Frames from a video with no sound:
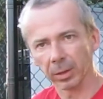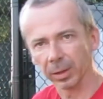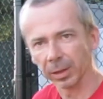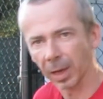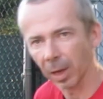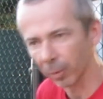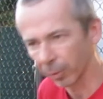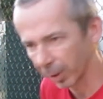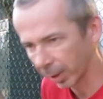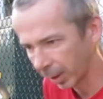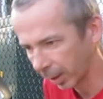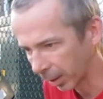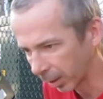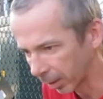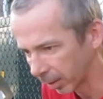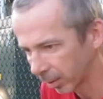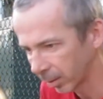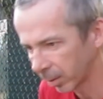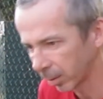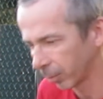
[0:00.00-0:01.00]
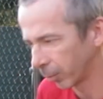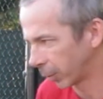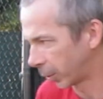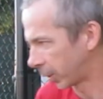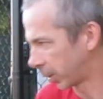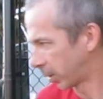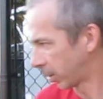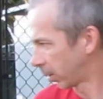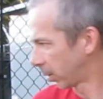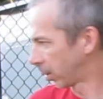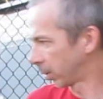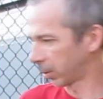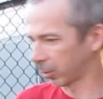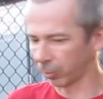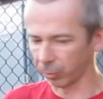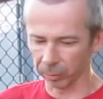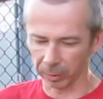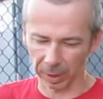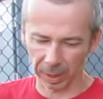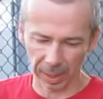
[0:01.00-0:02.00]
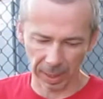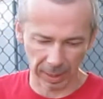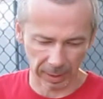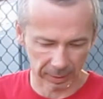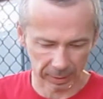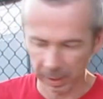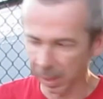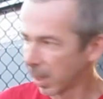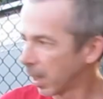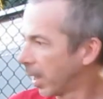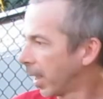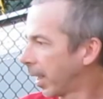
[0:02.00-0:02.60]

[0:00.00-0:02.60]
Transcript: down here, which the scooter has.